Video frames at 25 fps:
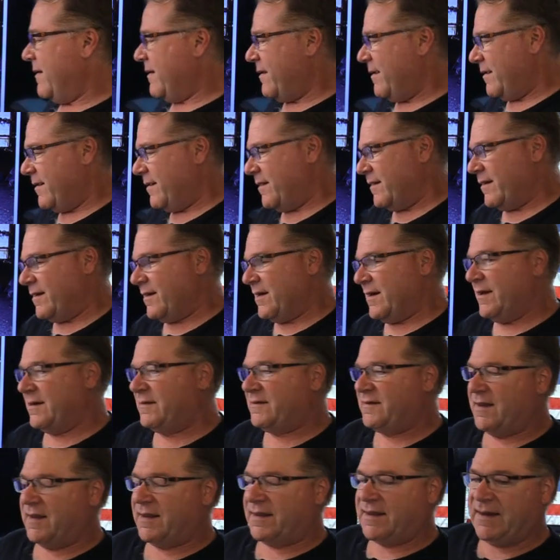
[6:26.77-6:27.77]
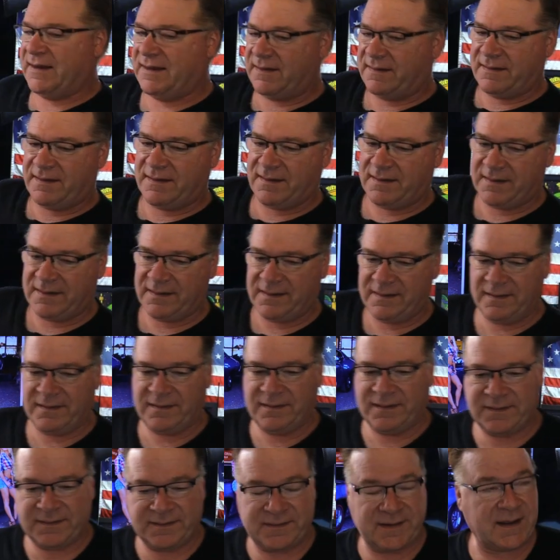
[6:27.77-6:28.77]
are uh, taking uh,
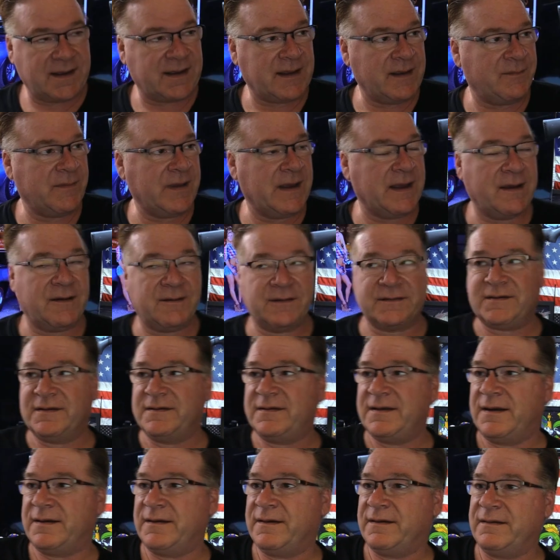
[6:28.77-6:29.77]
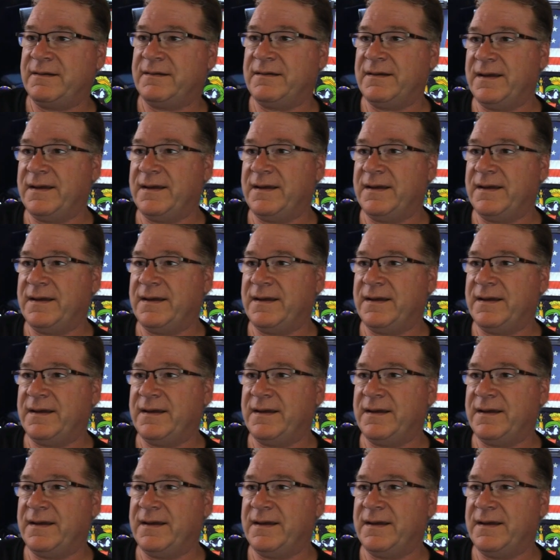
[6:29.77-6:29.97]
are taking me out to dinner.